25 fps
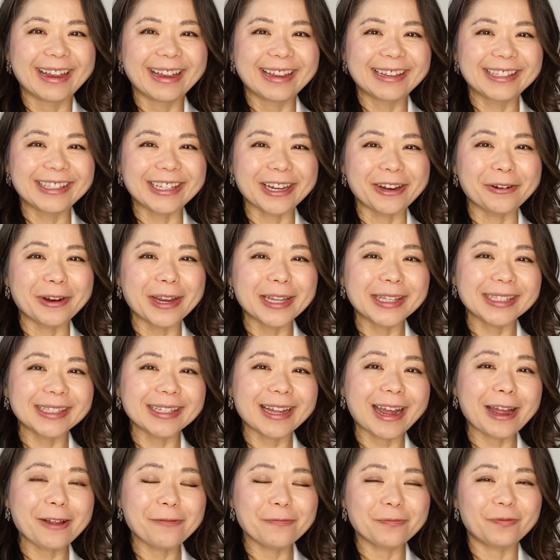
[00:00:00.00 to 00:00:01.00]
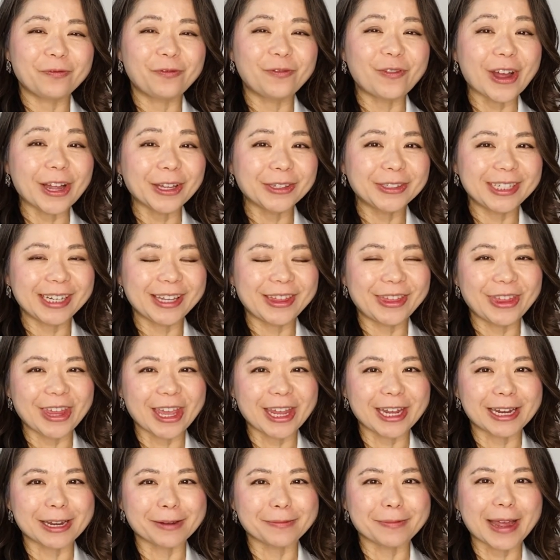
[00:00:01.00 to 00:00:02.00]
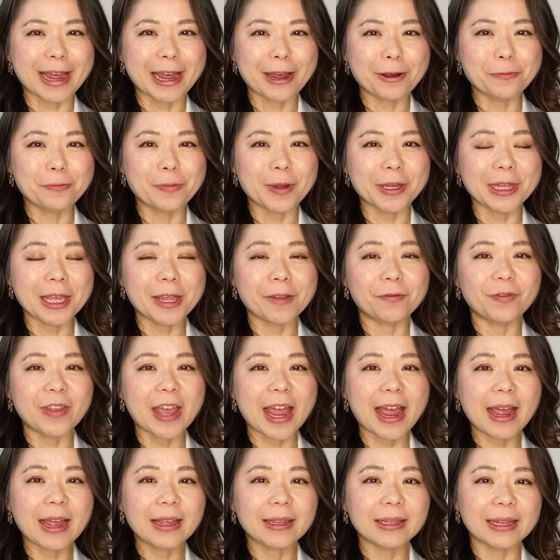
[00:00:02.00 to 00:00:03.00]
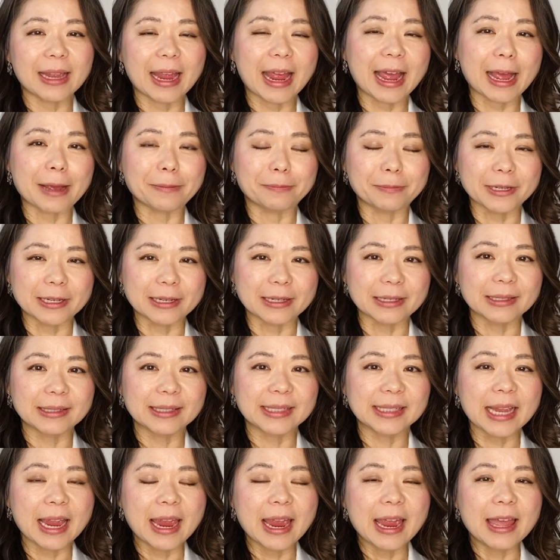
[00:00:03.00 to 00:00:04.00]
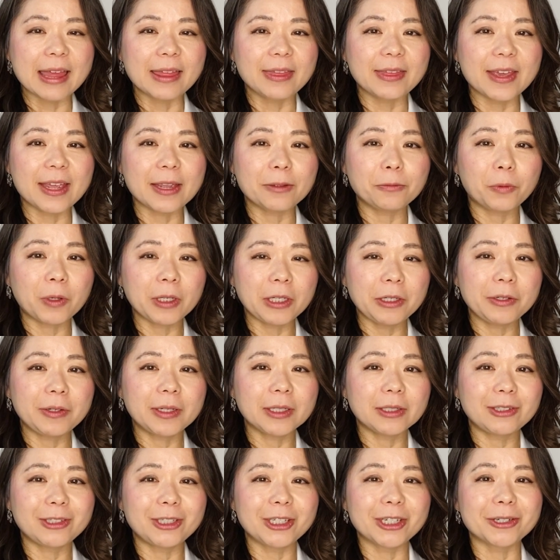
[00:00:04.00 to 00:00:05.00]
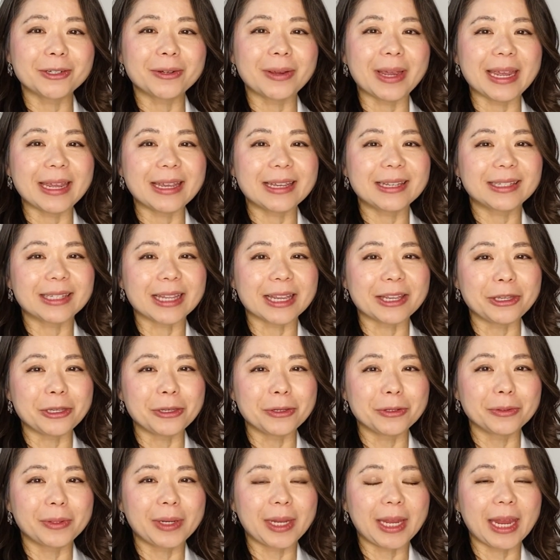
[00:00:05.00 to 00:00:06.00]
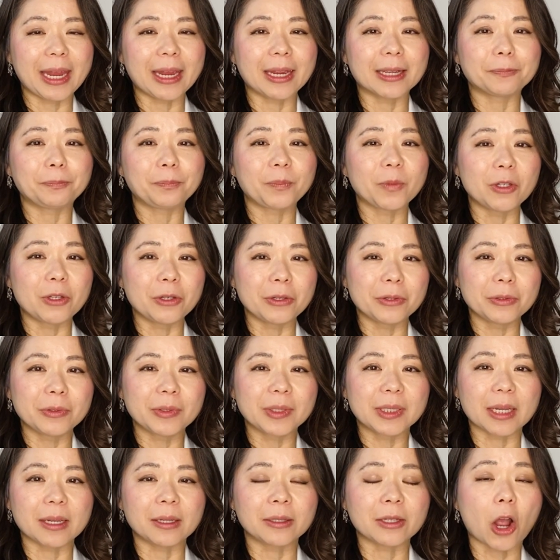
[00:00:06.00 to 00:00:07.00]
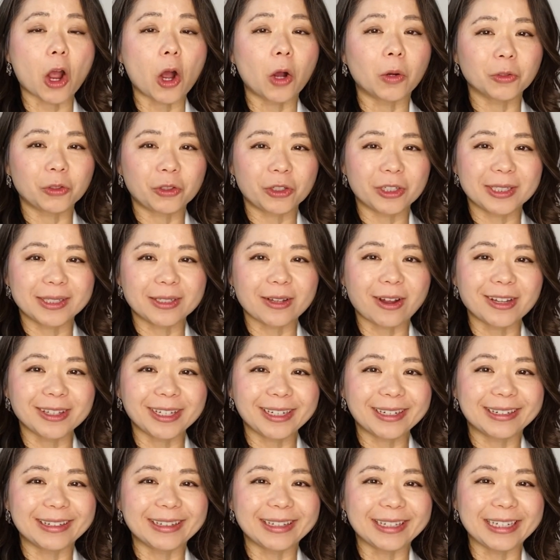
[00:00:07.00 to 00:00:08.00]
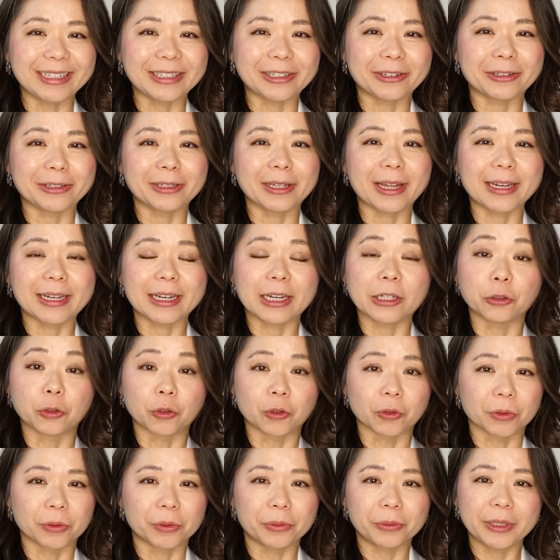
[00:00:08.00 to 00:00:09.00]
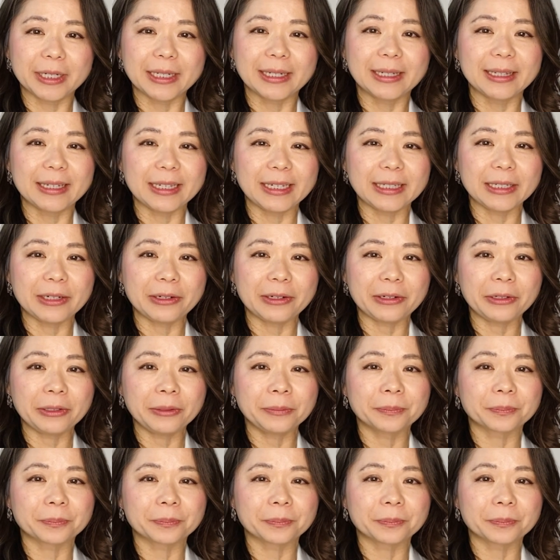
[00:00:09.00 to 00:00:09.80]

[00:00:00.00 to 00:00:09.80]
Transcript: So it's not fun to think about, but if that happens, then what you can do is you can use an ultrasonic cleaner, like a jewelry cleaner,